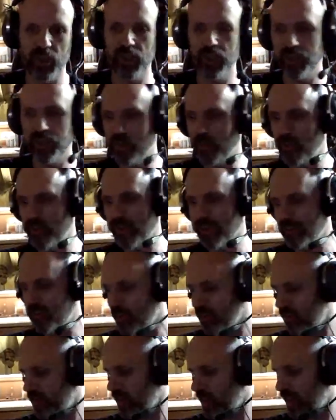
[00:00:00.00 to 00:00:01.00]
You can
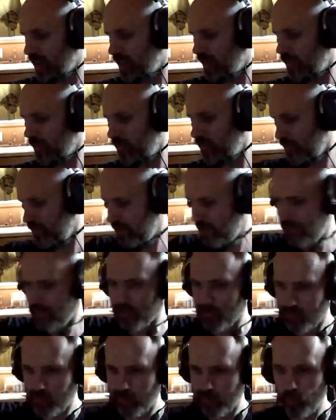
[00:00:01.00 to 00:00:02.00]
just
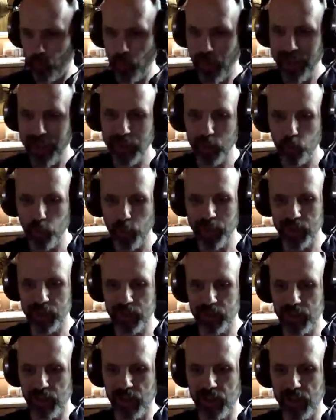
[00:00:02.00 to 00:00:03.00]
do a quick
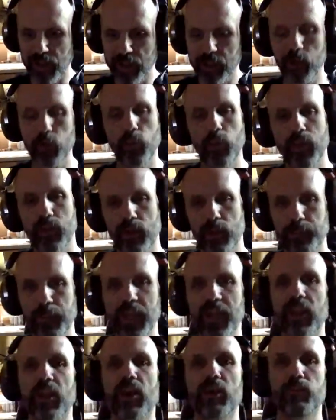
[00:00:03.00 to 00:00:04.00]

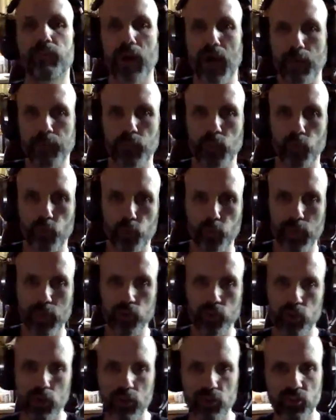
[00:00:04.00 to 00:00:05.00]
bit of popular
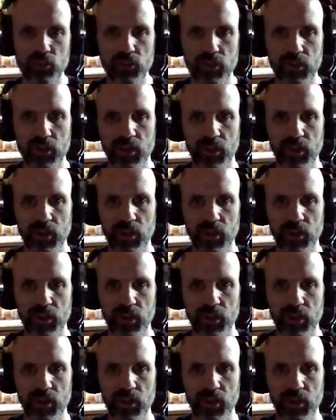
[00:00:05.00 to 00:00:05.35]
research.